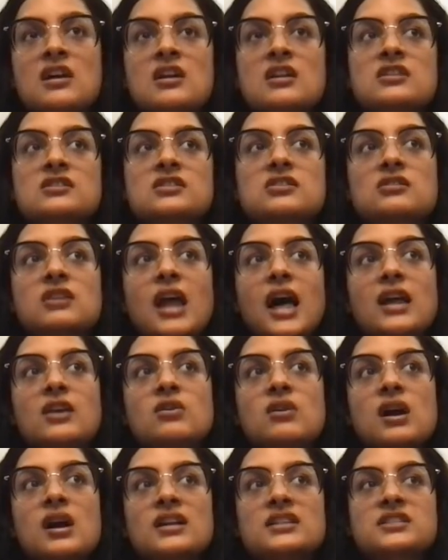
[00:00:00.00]
So tarot
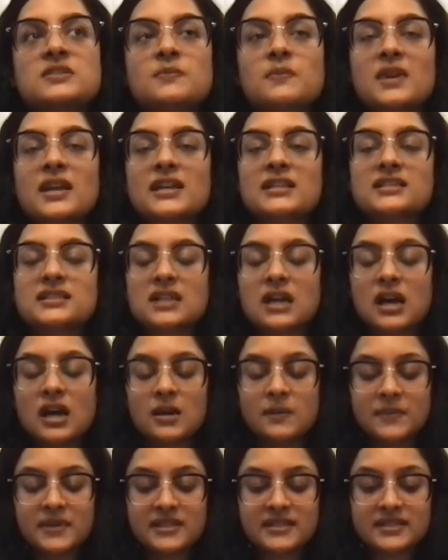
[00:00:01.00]
card spreads are
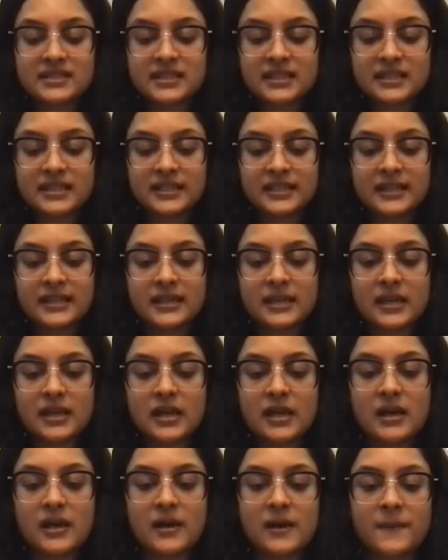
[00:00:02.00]
basically
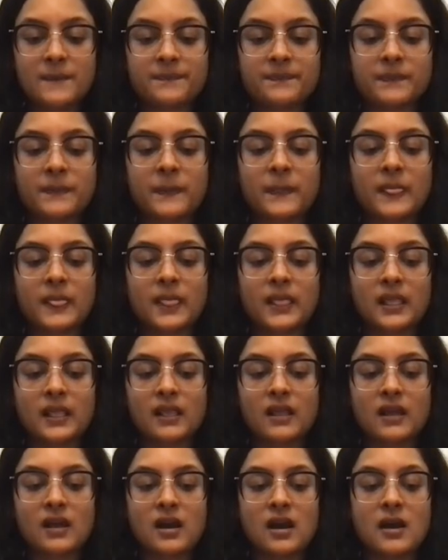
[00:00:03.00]
a
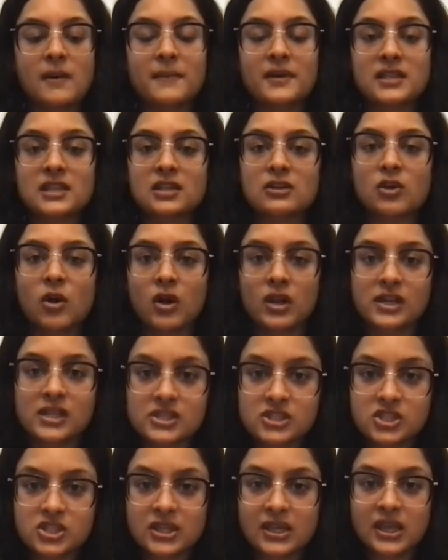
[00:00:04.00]

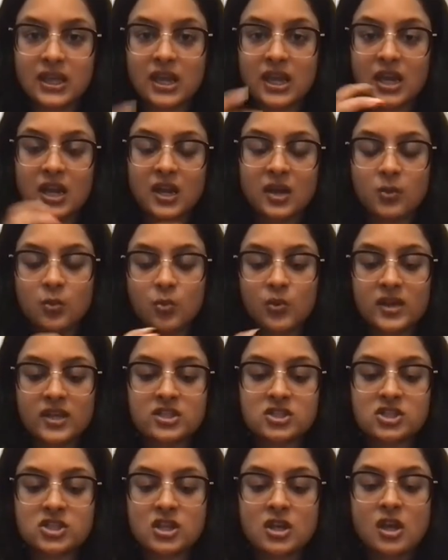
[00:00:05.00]
methodology in
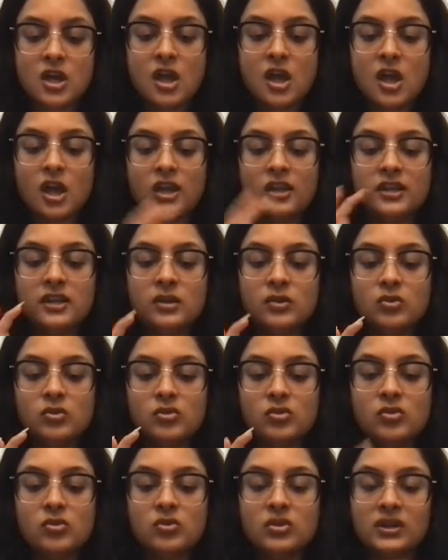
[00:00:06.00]
which
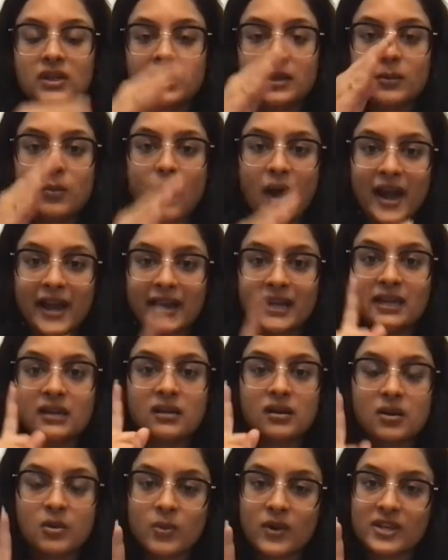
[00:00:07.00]
you divide a
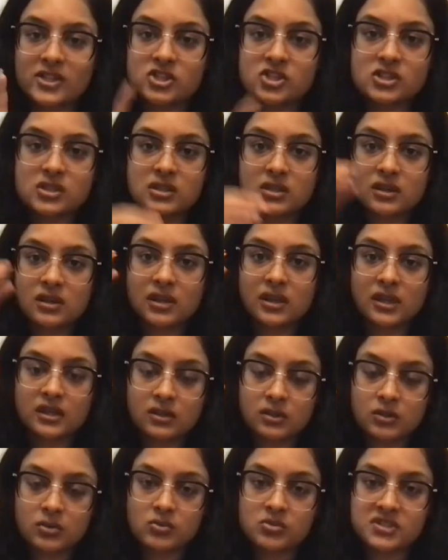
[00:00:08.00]
question
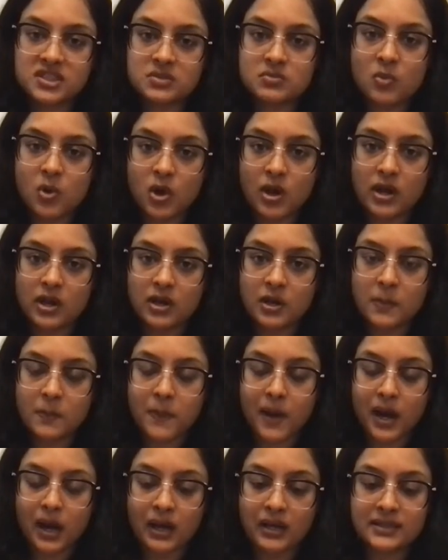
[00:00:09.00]
into smaller
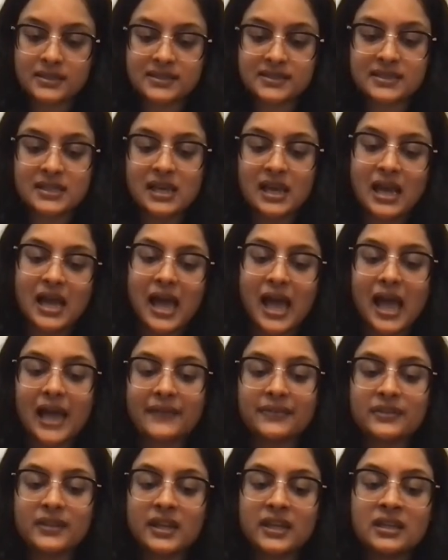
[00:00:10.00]
parts
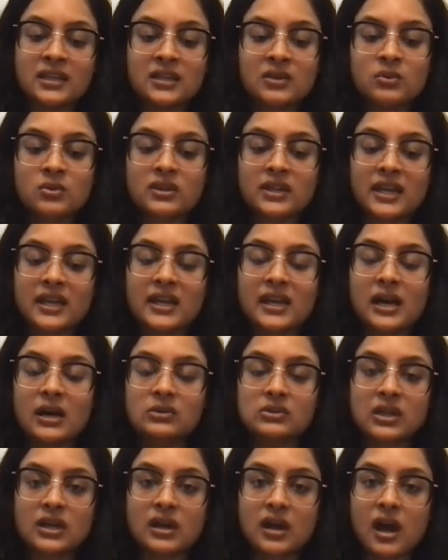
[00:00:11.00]
and then you take
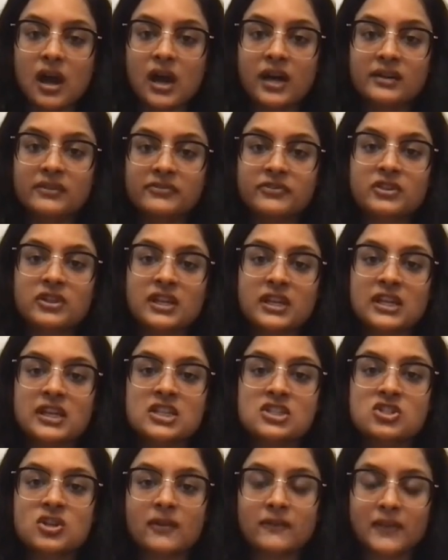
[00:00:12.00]
out a card for
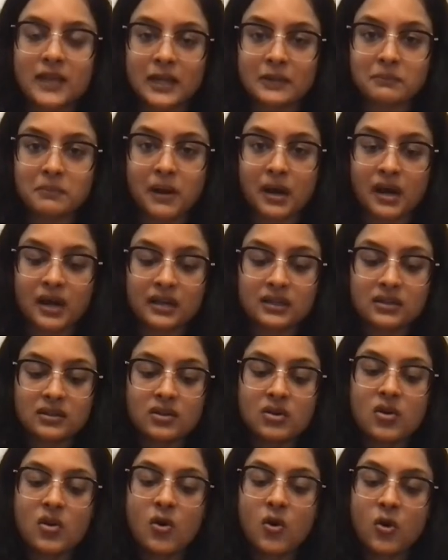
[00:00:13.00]
each of that part
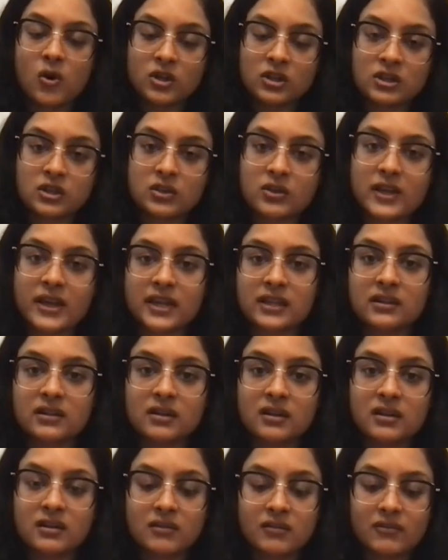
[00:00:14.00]
all
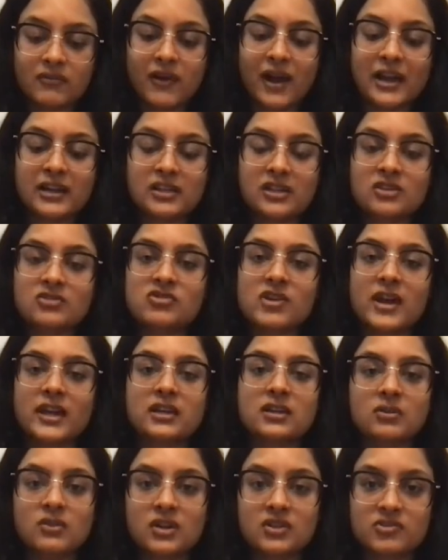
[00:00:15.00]
together while you are trying
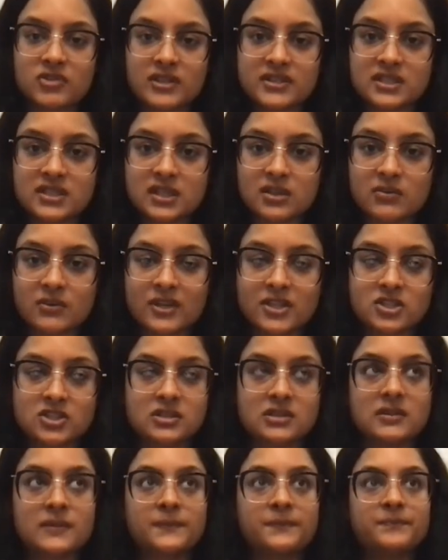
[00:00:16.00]
to address the question.
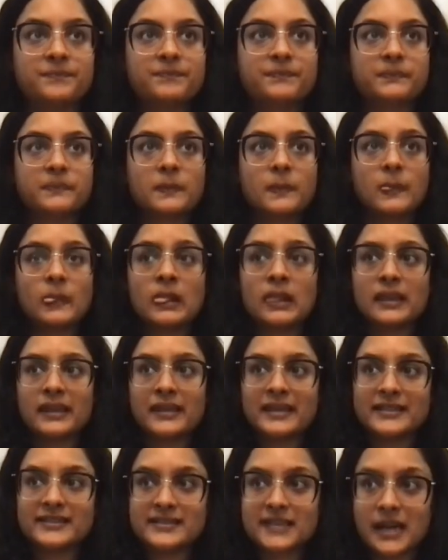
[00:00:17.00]

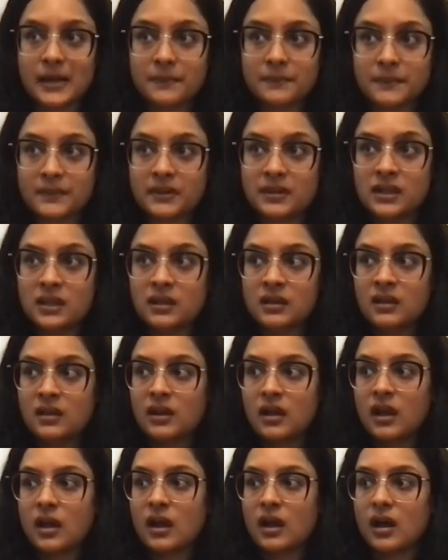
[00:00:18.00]
Example,
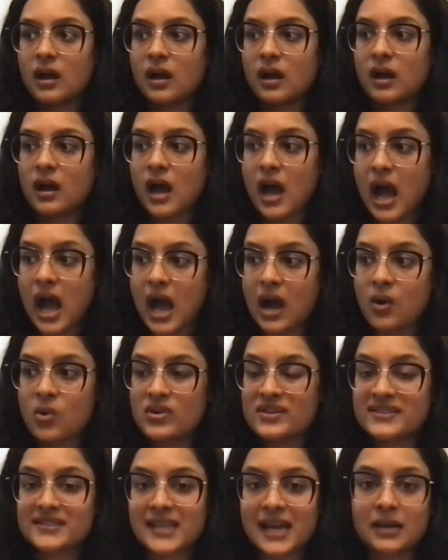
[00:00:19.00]
how
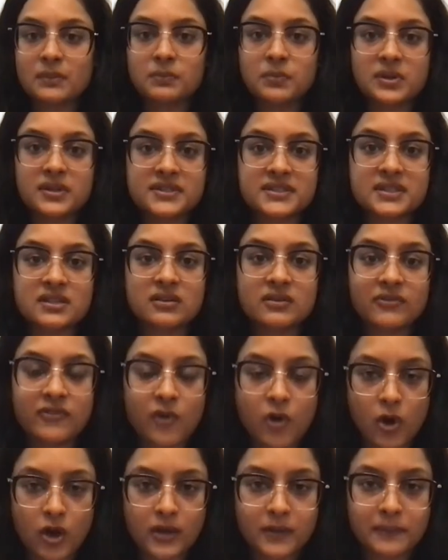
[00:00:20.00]
is that person
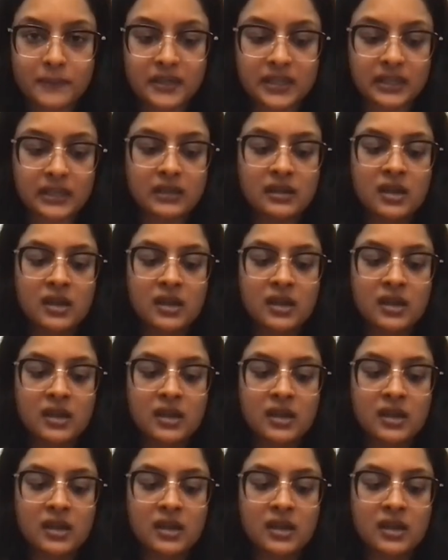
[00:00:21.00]
for me?